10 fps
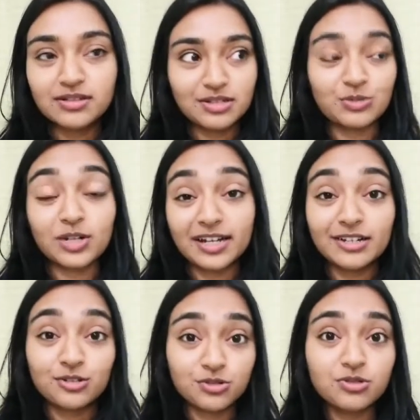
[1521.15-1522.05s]
This is what I
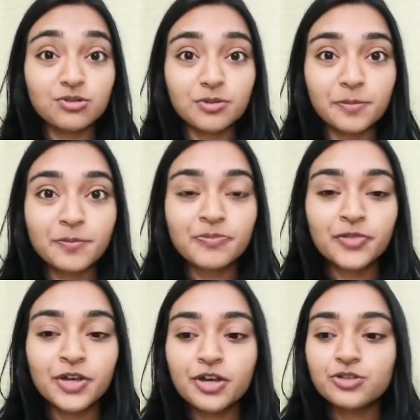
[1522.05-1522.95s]
get to do.
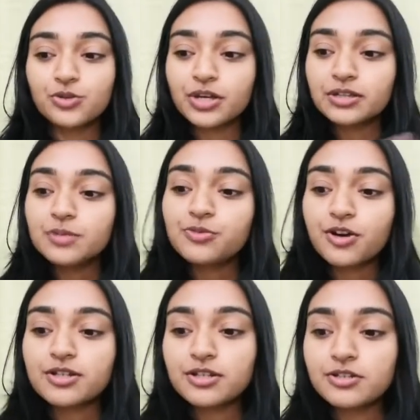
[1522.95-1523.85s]
So in the
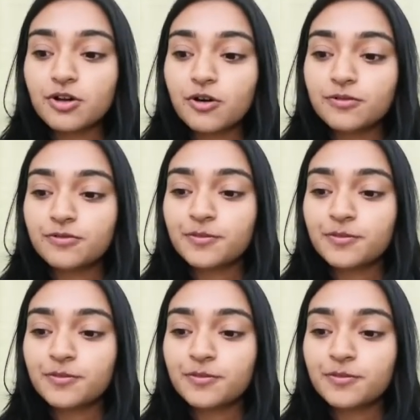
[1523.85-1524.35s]
process of